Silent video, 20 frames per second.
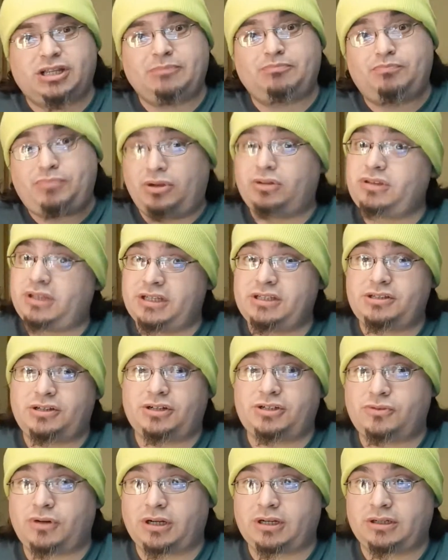built into the
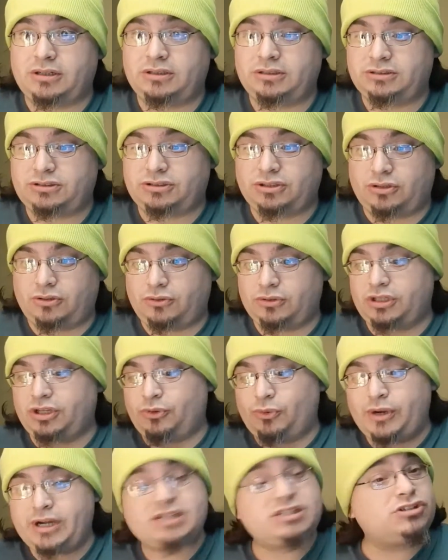truck. So
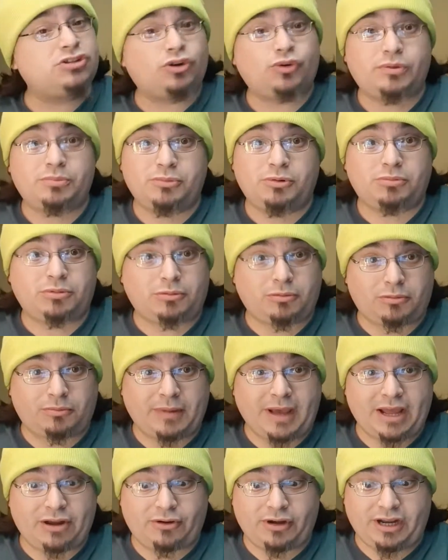there is no removable
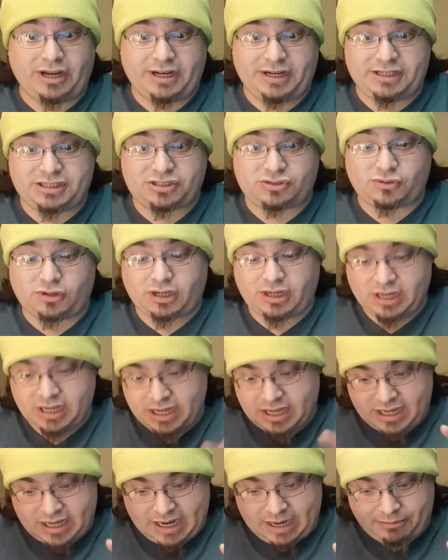battery in this truck.
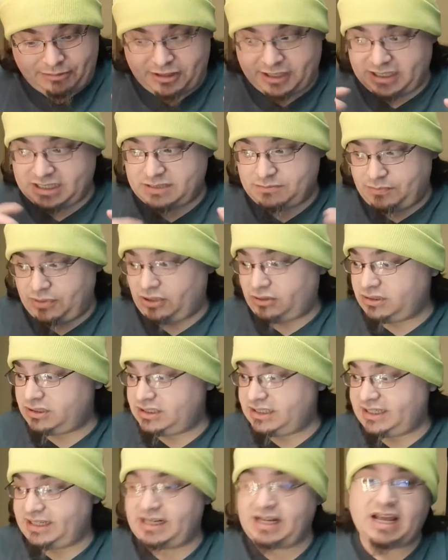Everything's built
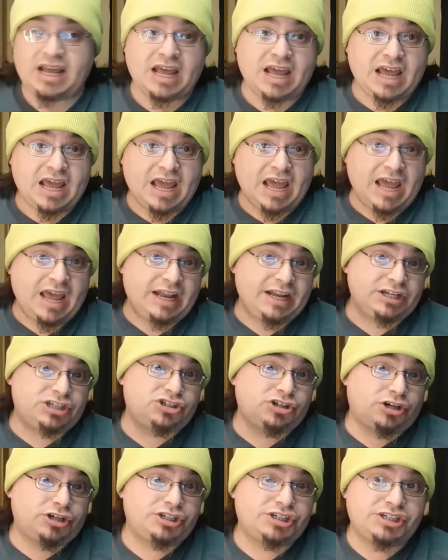in, and it
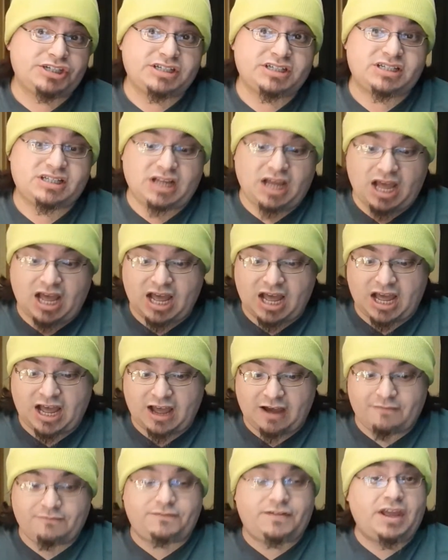charges via
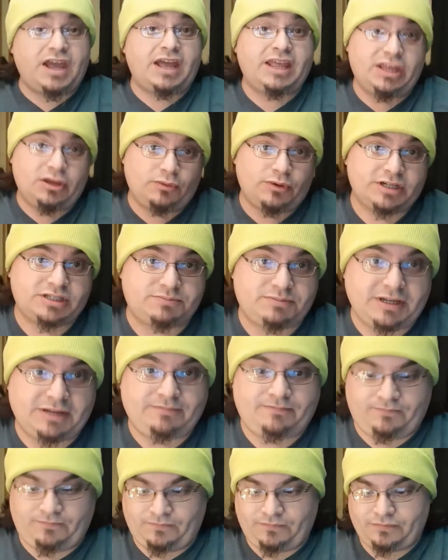USB.
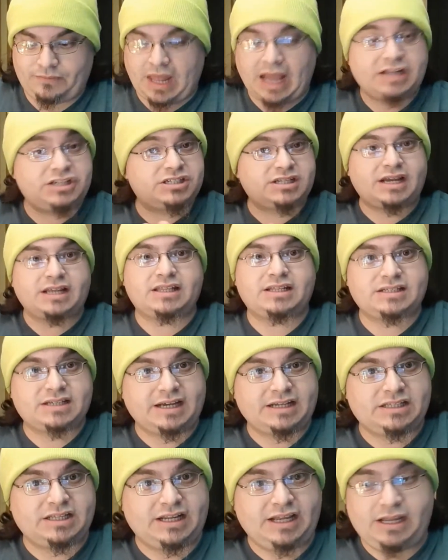I just got this guy
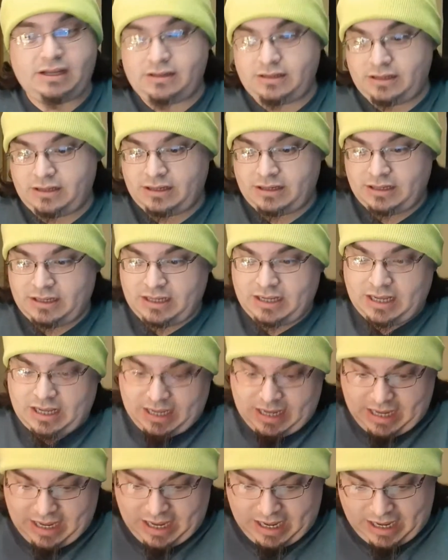today,
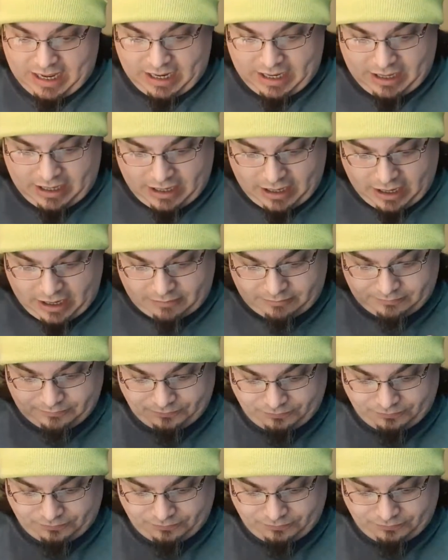and let's